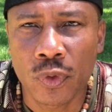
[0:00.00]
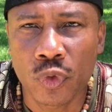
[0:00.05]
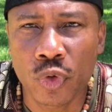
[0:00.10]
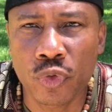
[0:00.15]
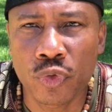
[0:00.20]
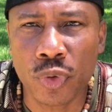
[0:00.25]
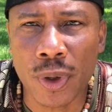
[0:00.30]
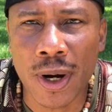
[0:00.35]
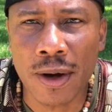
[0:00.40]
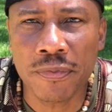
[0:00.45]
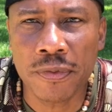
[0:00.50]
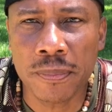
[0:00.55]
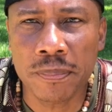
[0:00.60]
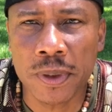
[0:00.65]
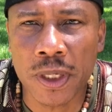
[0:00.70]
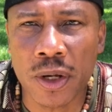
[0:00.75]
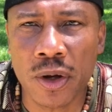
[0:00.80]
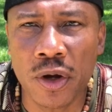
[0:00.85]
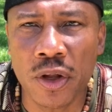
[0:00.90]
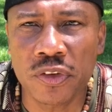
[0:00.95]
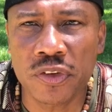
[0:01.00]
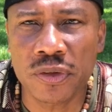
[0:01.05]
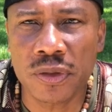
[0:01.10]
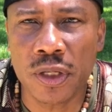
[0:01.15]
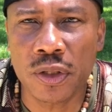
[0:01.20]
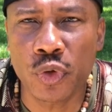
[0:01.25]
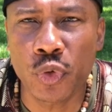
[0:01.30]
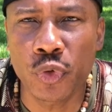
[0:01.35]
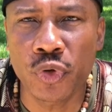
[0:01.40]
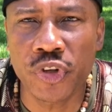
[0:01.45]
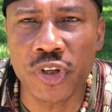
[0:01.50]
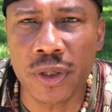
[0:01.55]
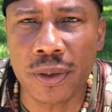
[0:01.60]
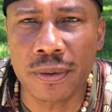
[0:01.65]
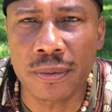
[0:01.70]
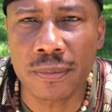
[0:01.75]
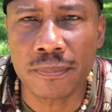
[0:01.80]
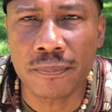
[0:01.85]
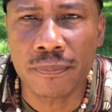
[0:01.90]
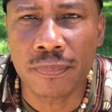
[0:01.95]
to draft up the
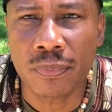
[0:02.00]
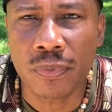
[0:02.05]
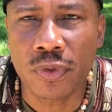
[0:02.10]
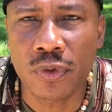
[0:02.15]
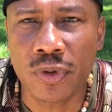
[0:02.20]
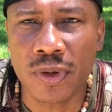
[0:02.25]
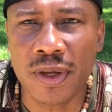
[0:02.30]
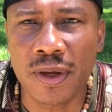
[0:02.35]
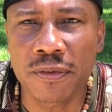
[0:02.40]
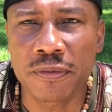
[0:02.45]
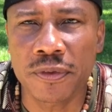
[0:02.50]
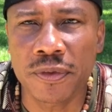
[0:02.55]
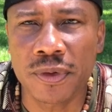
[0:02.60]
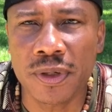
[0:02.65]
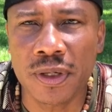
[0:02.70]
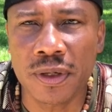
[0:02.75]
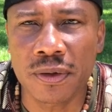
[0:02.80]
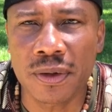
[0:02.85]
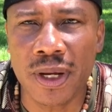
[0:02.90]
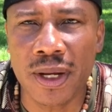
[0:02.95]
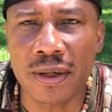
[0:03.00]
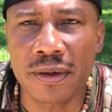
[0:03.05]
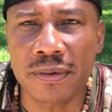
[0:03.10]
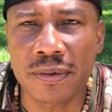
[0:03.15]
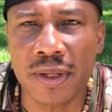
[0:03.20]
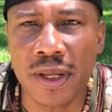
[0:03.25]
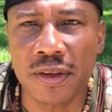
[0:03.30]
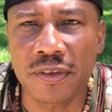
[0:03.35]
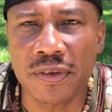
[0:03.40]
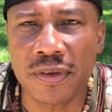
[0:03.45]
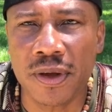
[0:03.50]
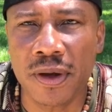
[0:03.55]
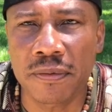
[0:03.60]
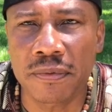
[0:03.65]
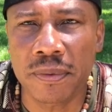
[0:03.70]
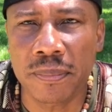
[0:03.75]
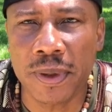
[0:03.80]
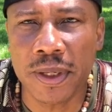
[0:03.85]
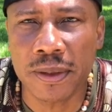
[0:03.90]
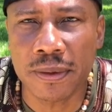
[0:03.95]
Constitution to give to the United States
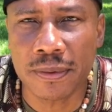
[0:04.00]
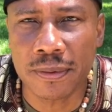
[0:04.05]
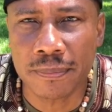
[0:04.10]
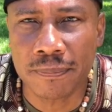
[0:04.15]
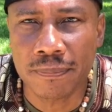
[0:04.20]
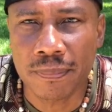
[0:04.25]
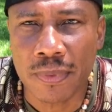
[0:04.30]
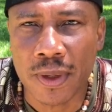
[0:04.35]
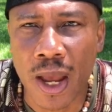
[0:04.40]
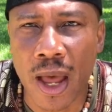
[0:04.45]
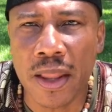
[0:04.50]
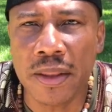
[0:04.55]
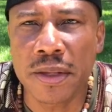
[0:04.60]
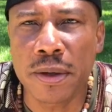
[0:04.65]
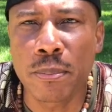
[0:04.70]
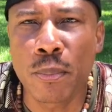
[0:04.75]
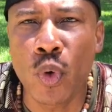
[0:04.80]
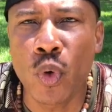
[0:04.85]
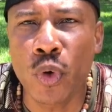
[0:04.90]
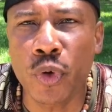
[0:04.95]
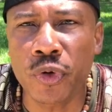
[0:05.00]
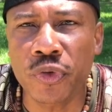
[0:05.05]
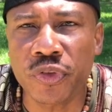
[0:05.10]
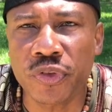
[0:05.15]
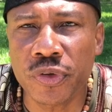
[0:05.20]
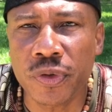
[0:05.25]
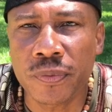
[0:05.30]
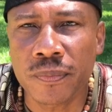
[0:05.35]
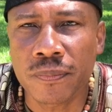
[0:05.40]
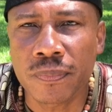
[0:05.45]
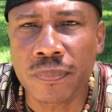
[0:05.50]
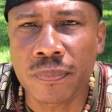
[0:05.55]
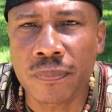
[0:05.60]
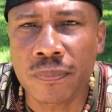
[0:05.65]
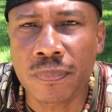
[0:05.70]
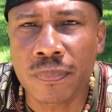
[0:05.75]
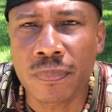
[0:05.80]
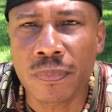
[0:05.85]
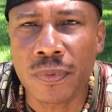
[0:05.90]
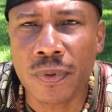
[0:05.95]
government. And the Moors
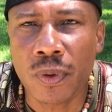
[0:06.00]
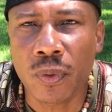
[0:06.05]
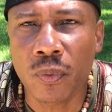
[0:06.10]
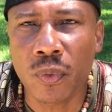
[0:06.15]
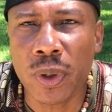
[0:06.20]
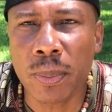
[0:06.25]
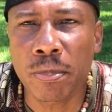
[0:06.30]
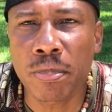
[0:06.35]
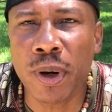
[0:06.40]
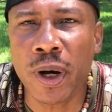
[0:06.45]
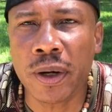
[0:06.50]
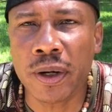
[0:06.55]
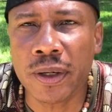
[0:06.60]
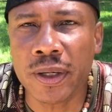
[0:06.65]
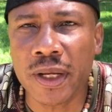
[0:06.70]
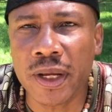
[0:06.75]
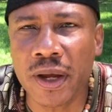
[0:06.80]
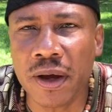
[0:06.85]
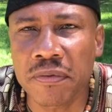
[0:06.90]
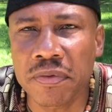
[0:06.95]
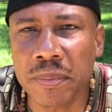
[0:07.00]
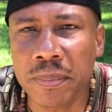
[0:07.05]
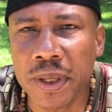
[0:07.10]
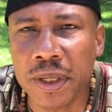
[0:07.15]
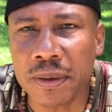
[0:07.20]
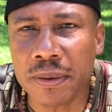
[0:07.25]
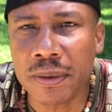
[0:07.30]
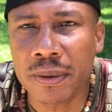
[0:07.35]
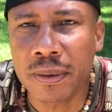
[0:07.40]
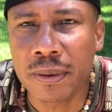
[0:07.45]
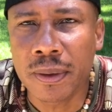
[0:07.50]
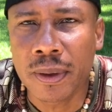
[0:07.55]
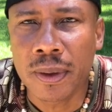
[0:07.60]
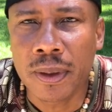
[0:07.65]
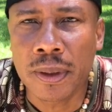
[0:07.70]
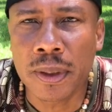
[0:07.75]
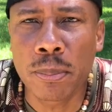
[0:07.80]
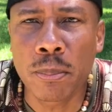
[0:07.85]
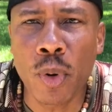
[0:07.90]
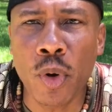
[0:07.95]
were part of the government.
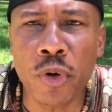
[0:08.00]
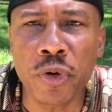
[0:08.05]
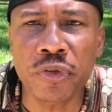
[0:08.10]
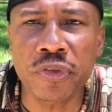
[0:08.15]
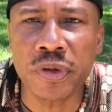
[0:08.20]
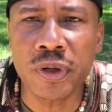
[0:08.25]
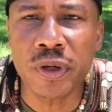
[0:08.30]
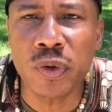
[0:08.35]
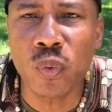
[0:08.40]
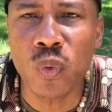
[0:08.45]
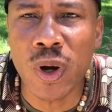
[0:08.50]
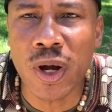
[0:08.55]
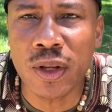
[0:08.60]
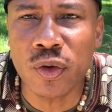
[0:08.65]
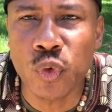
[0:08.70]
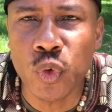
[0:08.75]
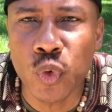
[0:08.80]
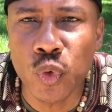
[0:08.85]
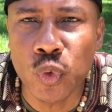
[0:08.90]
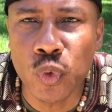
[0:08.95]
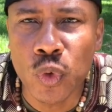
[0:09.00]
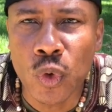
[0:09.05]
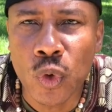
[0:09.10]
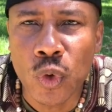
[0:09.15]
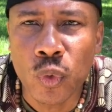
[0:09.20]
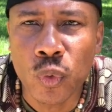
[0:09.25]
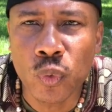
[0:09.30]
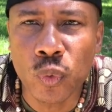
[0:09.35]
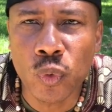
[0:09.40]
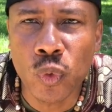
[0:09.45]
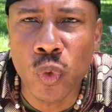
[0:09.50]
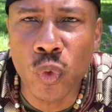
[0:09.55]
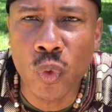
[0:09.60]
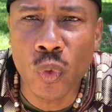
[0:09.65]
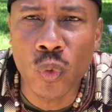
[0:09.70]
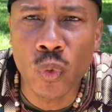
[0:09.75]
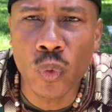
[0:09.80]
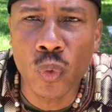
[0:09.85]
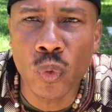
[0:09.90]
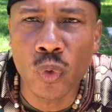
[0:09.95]
The Moors are the one
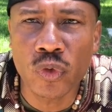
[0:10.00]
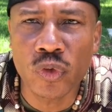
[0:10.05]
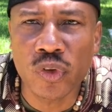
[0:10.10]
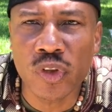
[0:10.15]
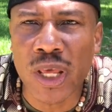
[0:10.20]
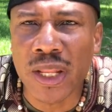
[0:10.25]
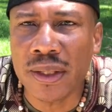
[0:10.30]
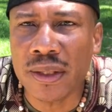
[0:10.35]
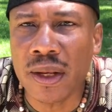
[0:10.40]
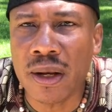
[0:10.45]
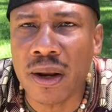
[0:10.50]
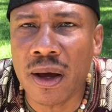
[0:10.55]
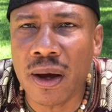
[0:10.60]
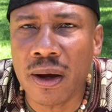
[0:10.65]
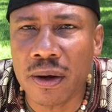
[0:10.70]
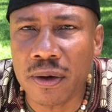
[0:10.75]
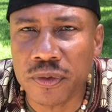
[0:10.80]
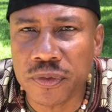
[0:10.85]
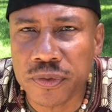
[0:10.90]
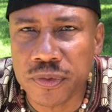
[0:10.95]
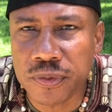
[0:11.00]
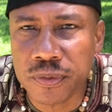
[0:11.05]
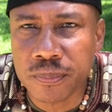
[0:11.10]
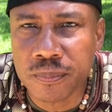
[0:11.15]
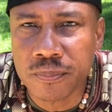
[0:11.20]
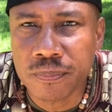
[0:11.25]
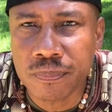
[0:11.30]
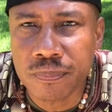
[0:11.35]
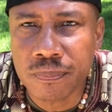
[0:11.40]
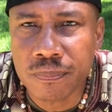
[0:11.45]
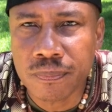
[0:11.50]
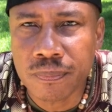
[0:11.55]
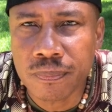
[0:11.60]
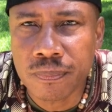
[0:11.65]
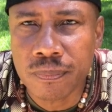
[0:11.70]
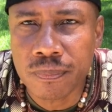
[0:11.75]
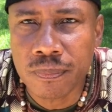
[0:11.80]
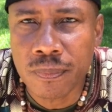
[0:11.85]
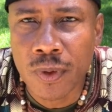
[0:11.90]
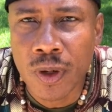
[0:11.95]
who set the laws.
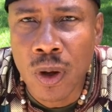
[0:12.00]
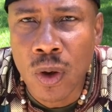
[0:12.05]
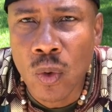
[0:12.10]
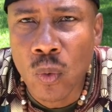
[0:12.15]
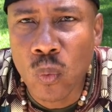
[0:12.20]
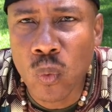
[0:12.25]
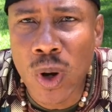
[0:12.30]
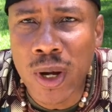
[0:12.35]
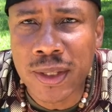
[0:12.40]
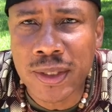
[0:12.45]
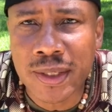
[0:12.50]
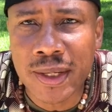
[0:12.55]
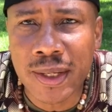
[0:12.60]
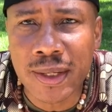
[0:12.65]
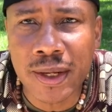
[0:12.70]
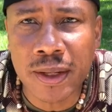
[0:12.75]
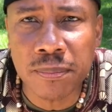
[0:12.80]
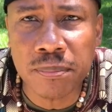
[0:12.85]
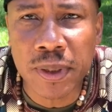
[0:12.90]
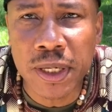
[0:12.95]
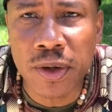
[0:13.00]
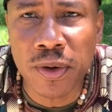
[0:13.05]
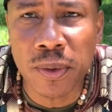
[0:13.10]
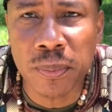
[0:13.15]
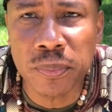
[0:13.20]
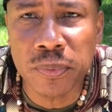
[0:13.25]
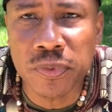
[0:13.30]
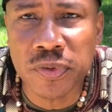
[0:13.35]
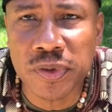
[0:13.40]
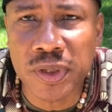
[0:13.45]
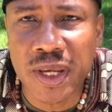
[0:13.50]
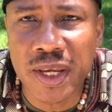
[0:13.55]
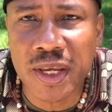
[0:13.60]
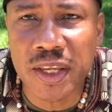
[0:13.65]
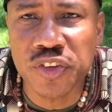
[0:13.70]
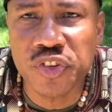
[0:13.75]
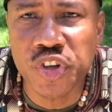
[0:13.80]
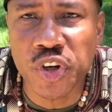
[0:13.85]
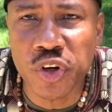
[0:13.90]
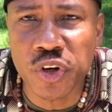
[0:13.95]
One cannot become
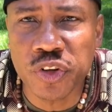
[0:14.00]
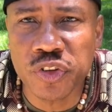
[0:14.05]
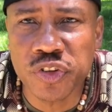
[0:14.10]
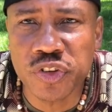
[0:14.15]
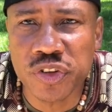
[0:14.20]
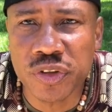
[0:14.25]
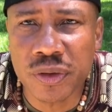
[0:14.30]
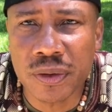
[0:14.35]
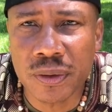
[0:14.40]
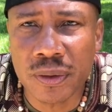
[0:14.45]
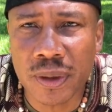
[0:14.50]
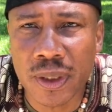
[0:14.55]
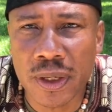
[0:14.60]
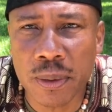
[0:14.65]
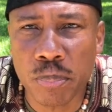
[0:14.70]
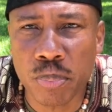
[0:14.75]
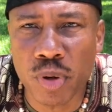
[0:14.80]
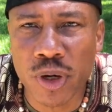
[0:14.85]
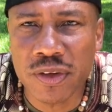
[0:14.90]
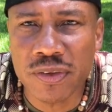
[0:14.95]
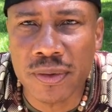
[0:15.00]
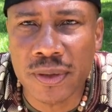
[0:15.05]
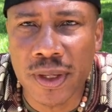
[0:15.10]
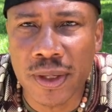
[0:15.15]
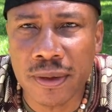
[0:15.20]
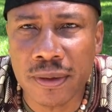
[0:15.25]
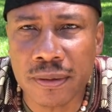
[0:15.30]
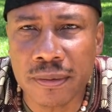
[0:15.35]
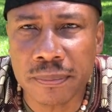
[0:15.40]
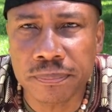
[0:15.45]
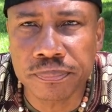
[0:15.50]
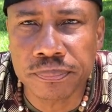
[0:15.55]
a judge, a president,